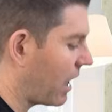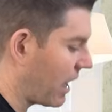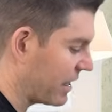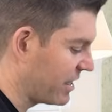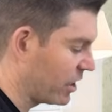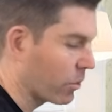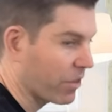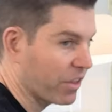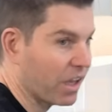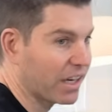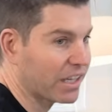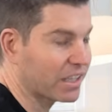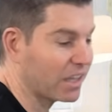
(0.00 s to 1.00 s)
I deal with a
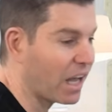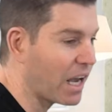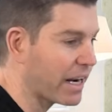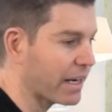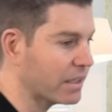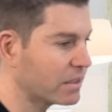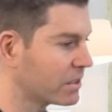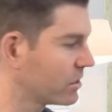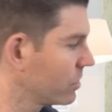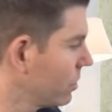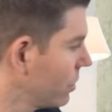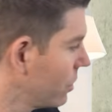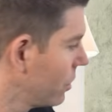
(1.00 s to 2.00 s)
lot of clients
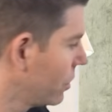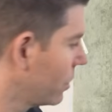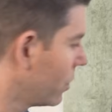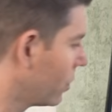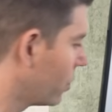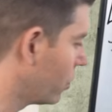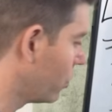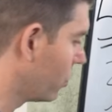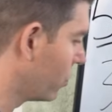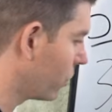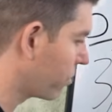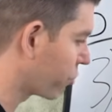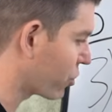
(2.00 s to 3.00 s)

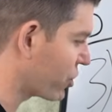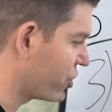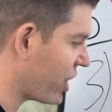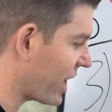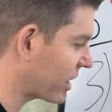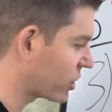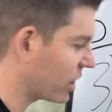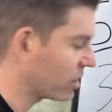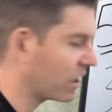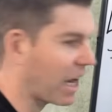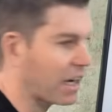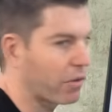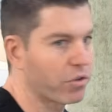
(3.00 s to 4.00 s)
who project a
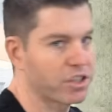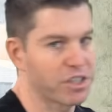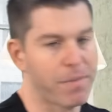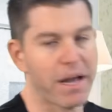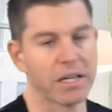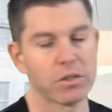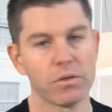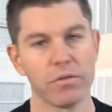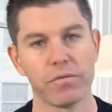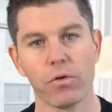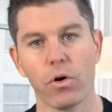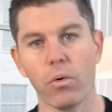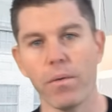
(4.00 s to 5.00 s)
lot of respect
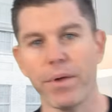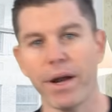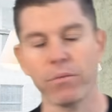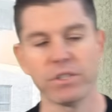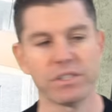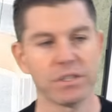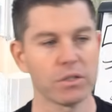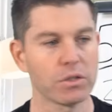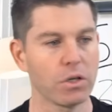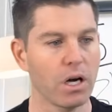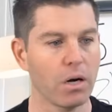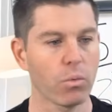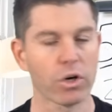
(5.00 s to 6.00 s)
for a woman. I was
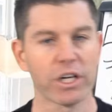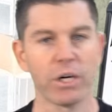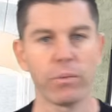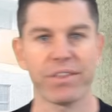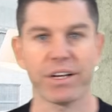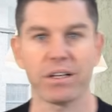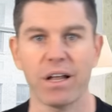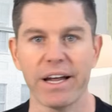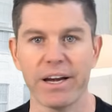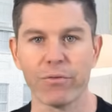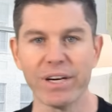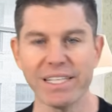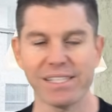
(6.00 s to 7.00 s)
uh, working with a
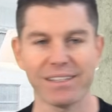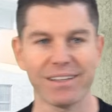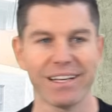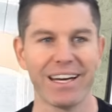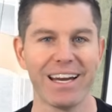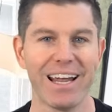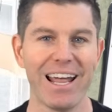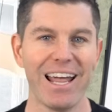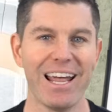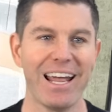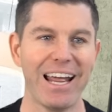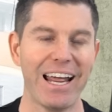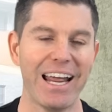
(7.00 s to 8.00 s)
client recently
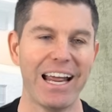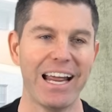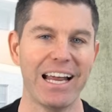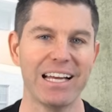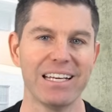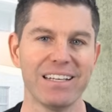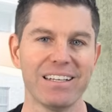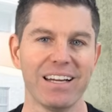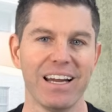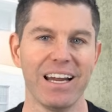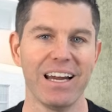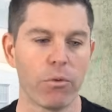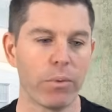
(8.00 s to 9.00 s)
and
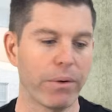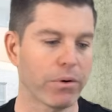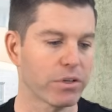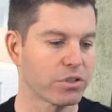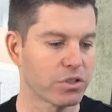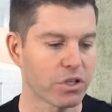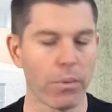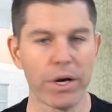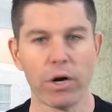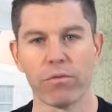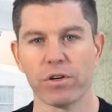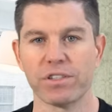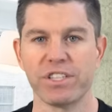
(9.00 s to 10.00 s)
we were going
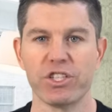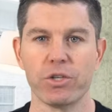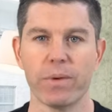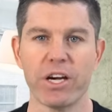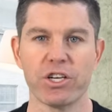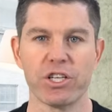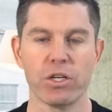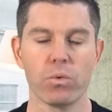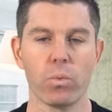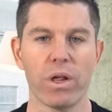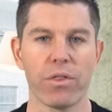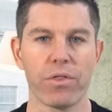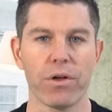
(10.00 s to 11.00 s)
over a situation
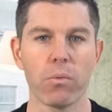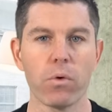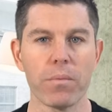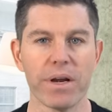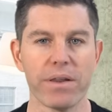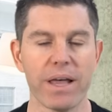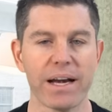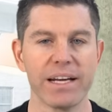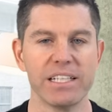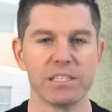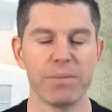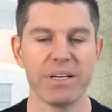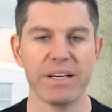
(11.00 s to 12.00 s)
with a woman that
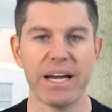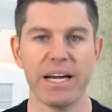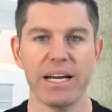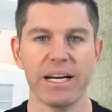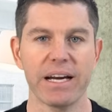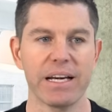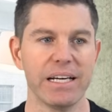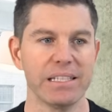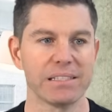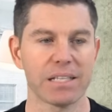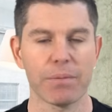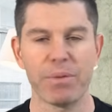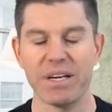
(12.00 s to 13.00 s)
he's been dating and
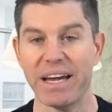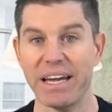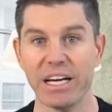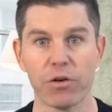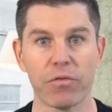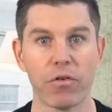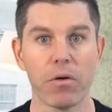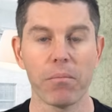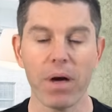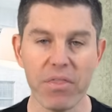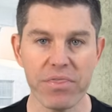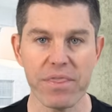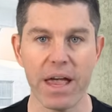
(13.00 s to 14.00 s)
he's like been dating her for a
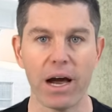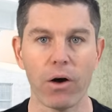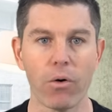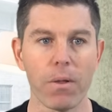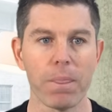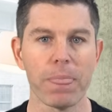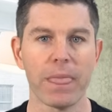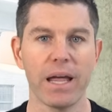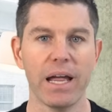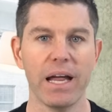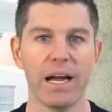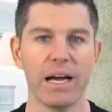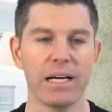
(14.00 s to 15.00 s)
month now.
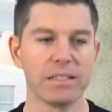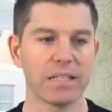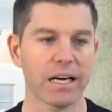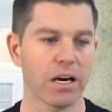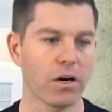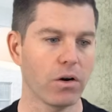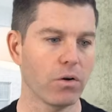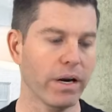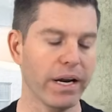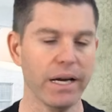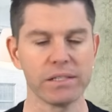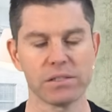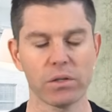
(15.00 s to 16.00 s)
And I go,
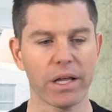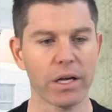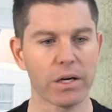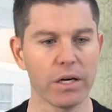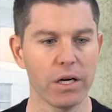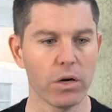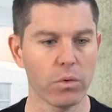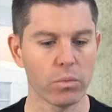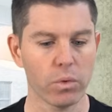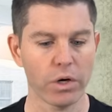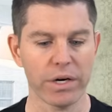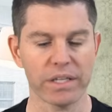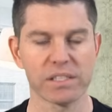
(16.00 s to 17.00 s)
hey, so like, you know,
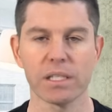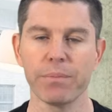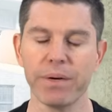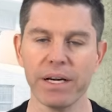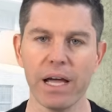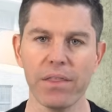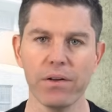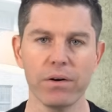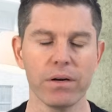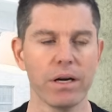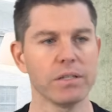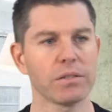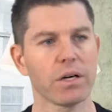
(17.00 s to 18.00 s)
are you guys sleeping together?
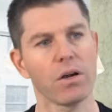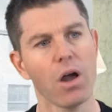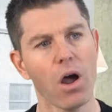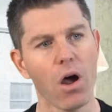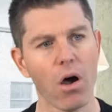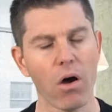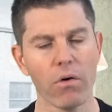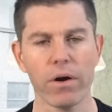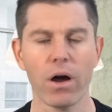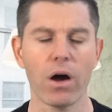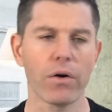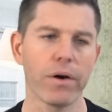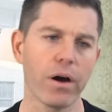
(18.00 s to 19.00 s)
And he's like, no,
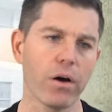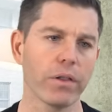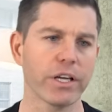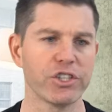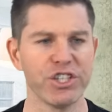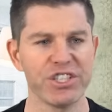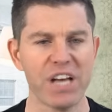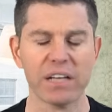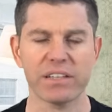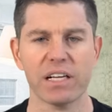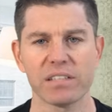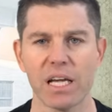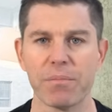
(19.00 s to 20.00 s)
no, no, like she's not
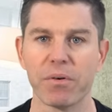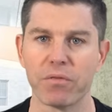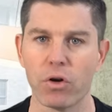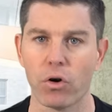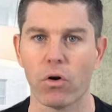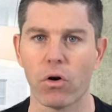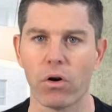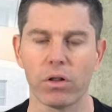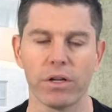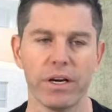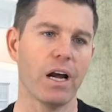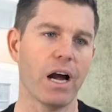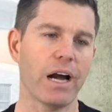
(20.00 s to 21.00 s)
that type of girl.
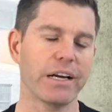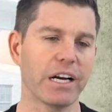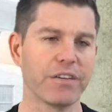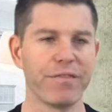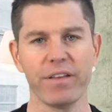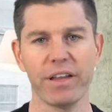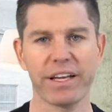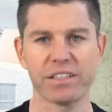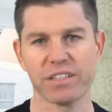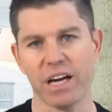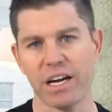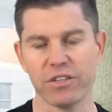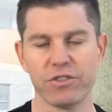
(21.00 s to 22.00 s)
And I, I feel like
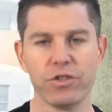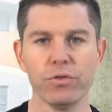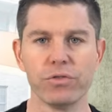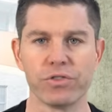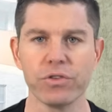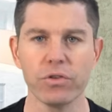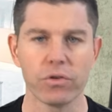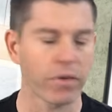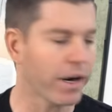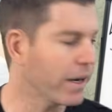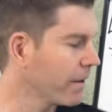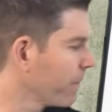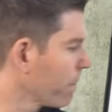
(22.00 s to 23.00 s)
it's kind of too soon,
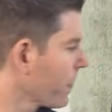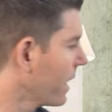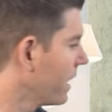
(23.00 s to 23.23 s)
right?